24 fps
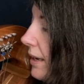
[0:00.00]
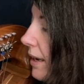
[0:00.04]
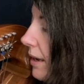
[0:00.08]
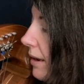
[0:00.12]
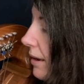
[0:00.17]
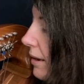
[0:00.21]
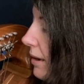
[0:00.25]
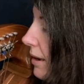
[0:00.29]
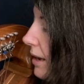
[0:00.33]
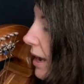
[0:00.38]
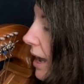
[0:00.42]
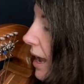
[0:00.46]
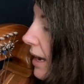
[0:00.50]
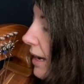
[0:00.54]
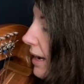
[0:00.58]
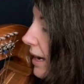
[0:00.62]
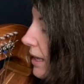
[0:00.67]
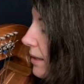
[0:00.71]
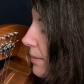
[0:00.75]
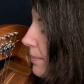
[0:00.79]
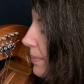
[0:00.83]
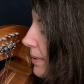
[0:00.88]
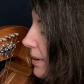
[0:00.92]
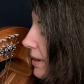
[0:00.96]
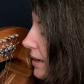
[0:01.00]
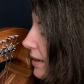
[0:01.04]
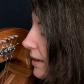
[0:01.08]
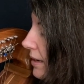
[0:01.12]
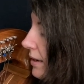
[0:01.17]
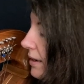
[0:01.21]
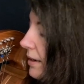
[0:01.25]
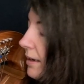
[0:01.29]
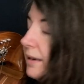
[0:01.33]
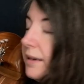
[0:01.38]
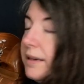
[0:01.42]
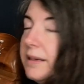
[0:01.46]
I, I can play
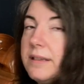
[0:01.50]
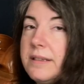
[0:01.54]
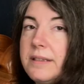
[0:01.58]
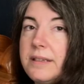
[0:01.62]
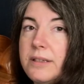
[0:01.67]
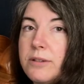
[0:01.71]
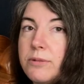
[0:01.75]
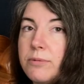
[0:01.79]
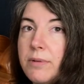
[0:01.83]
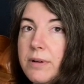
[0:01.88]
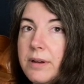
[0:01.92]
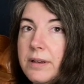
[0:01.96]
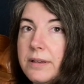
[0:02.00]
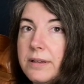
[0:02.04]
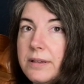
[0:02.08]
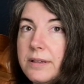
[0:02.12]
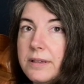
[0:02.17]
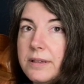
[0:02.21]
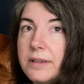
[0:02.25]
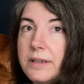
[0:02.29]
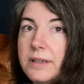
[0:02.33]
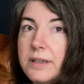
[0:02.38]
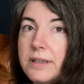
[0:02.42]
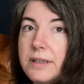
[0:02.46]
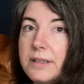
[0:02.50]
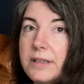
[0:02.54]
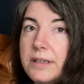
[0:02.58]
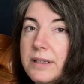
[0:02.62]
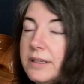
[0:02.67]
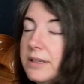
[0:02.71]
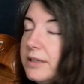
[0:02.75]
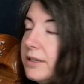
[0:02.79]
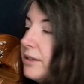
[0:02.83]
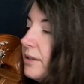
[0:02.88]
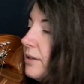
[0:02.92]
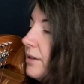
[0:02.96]
this one,
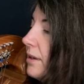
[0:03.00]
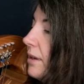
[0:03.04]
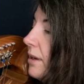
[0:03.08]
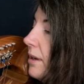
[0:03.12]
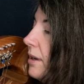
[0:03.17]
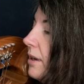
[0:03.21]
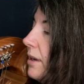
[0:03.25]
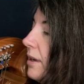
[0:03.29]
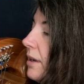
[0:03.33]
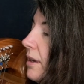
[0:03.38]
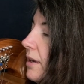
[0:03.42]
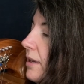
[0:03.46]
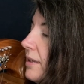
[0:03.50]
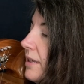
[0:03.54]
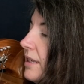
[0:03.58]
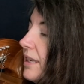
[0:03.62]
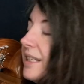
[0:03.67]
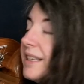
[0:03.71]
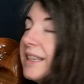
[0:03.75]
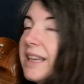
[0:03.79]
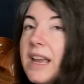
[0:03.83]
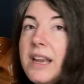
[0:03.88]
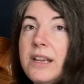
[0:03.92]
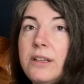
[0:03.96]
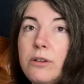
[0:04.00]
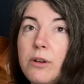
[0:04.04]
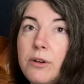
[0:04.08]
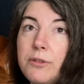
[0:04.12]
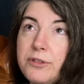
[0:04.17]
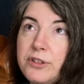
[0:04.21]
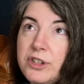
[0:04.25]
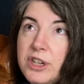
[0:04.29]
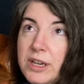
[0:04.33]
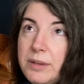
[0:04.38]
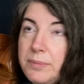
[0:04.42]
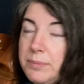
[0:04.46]
this, this kind of
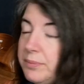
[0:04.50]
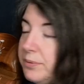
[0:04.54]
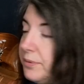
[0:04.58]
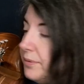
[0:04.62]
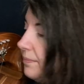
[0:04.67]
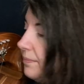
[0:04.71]
shape,